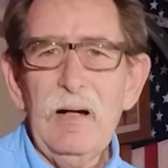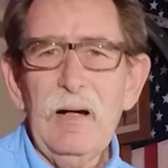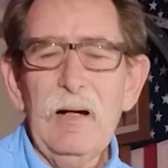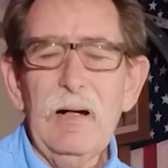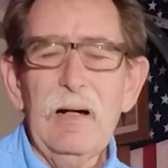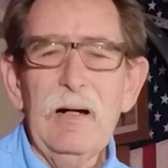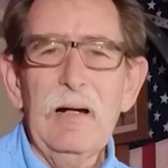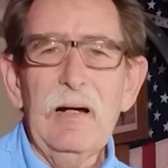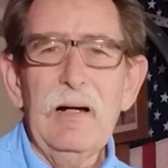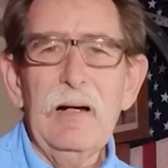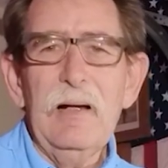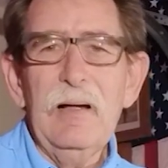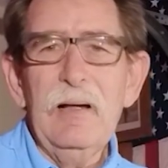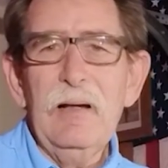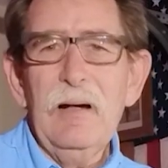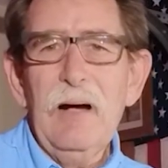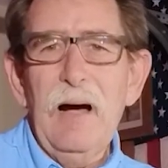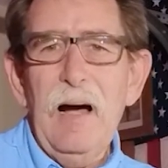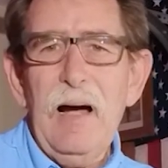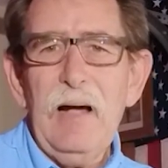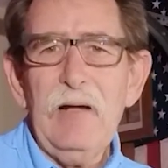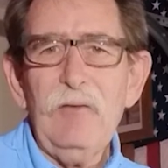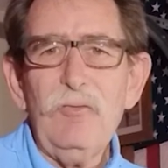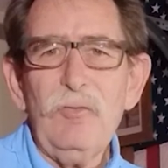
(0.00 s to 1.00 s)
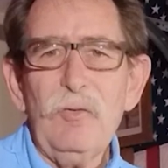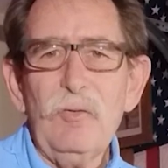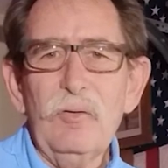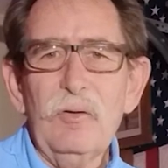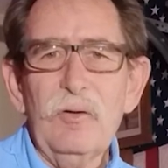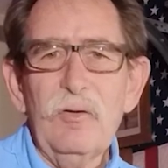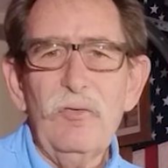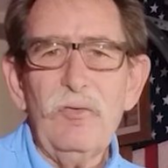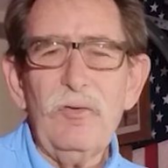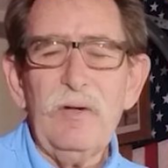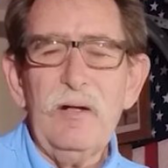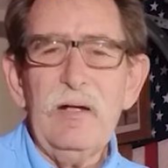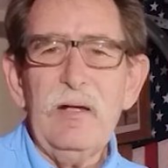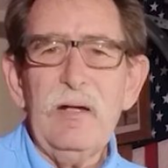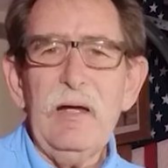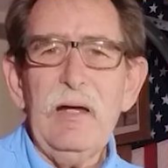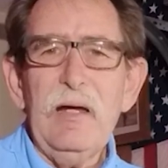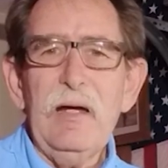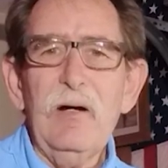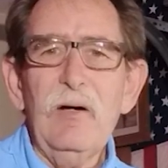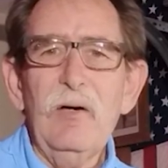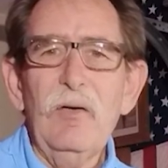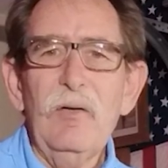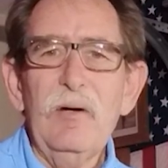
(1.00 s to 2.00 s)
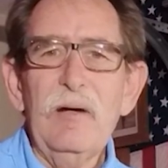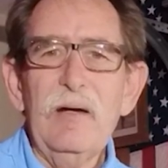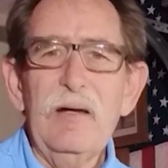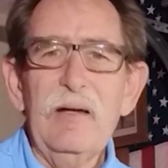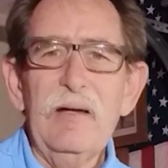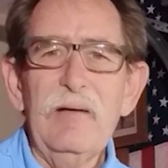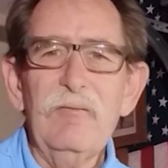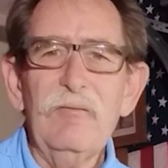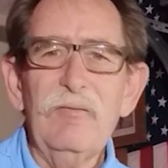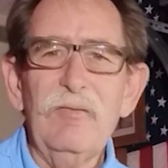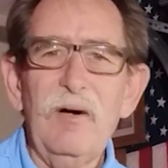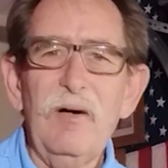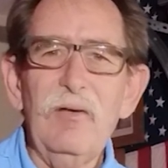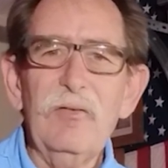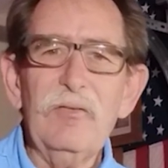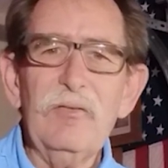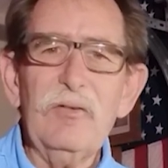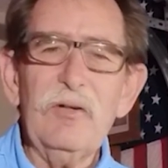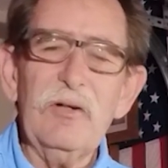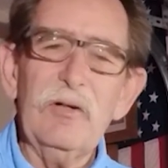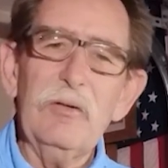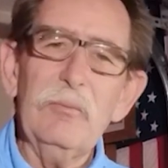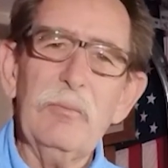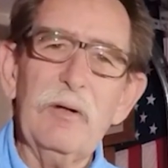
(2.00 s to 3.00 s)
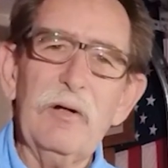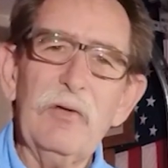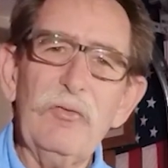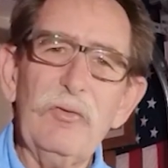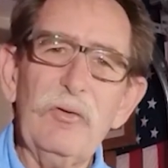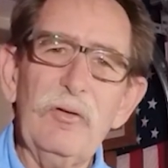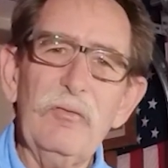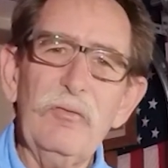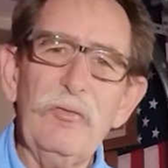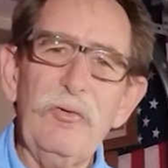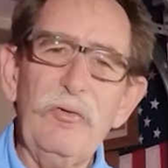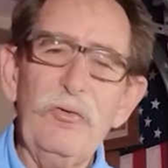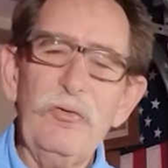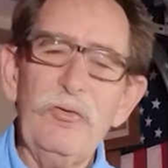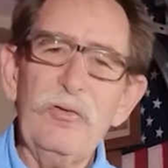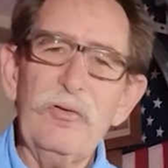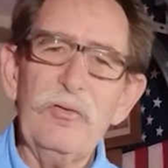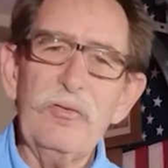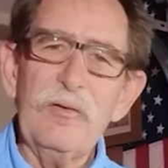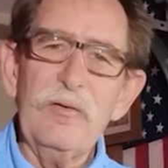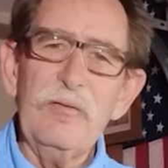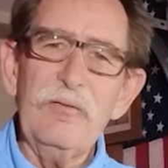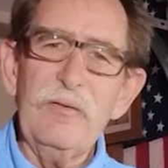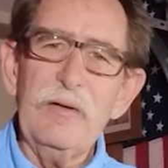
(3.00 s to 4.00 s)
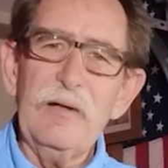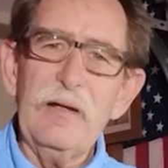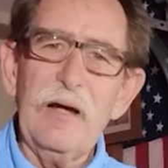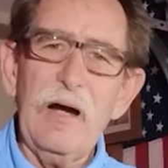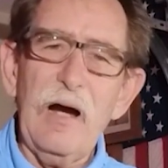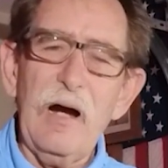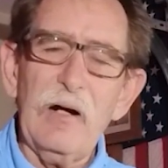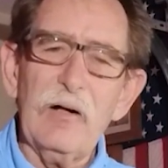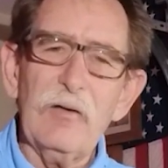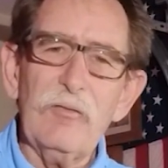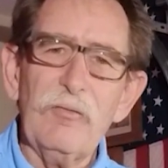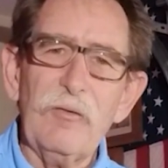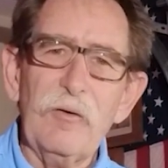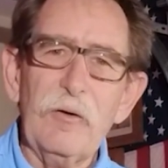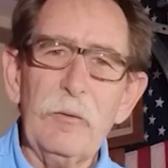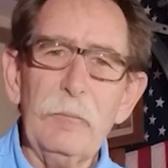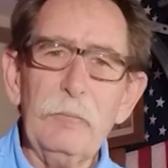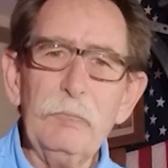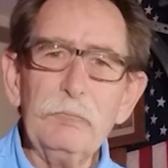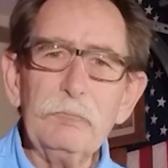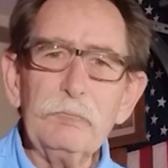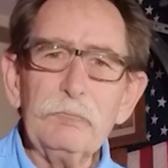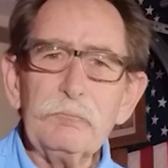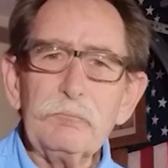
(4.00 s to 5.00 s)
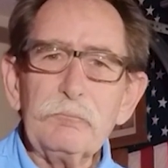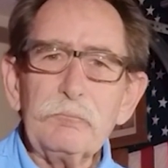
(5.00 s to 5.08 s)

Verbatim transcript: uh, high school in San Diego and volunteered my services as a videographer